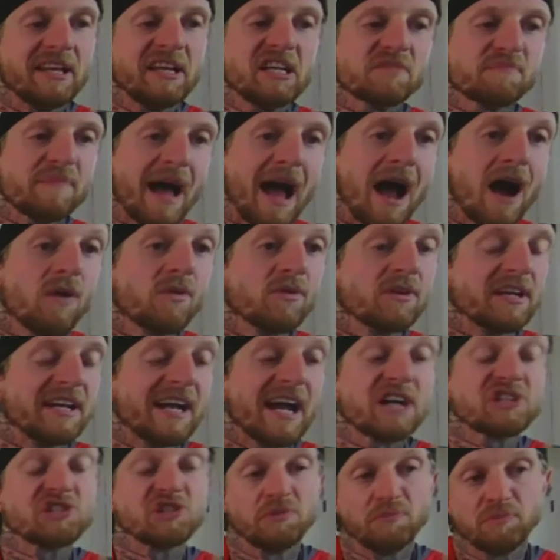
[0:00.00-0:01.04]
He has power, and
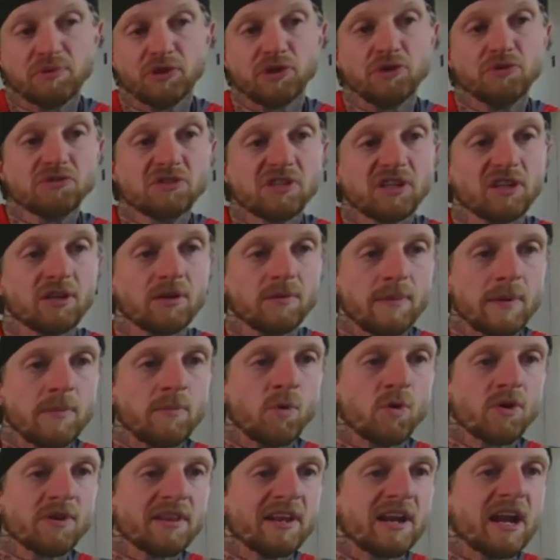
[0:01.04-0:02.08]
he actually produced a little bit
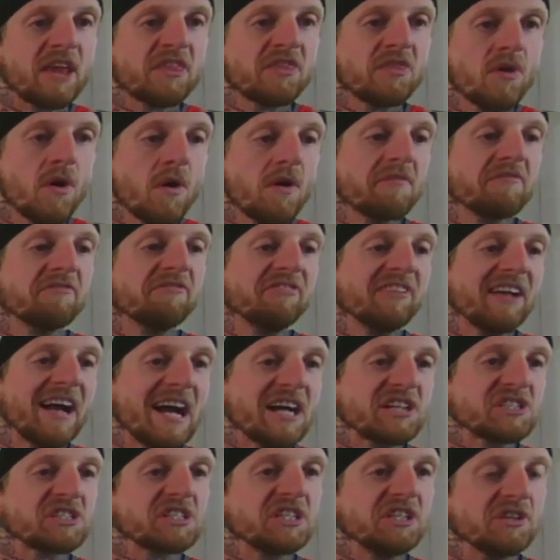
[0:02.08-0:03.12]
more than I thought and
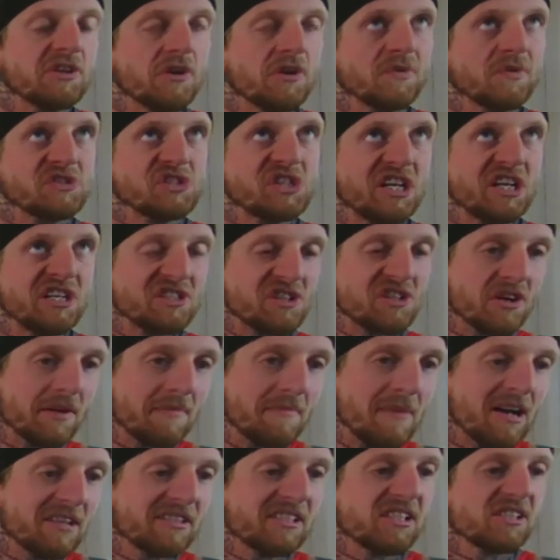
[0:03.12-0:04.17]
flashed, when Chase Young
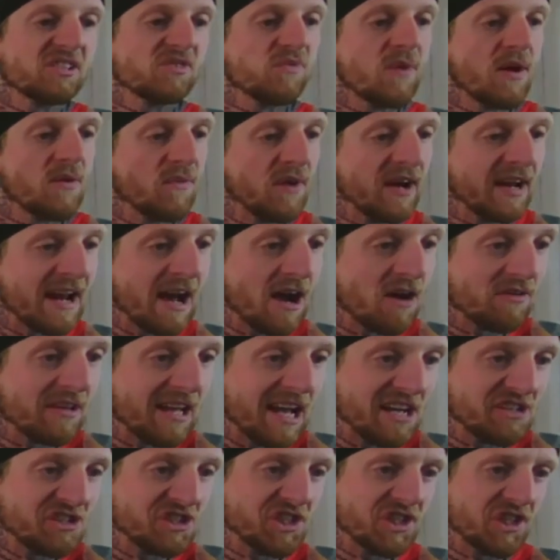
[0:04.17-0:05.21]
and Montez Sweat went out
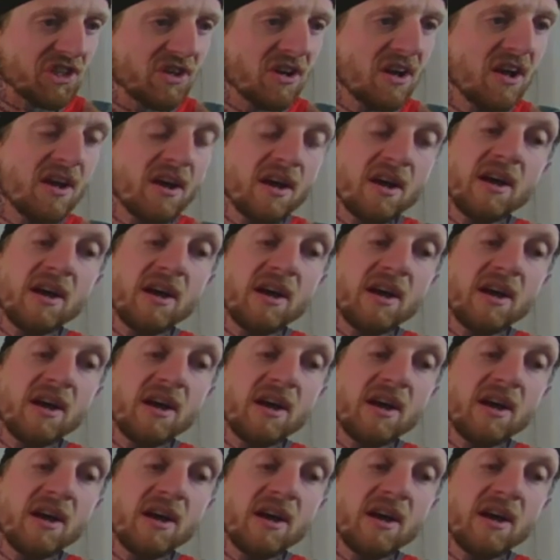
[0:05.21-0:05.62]
last year.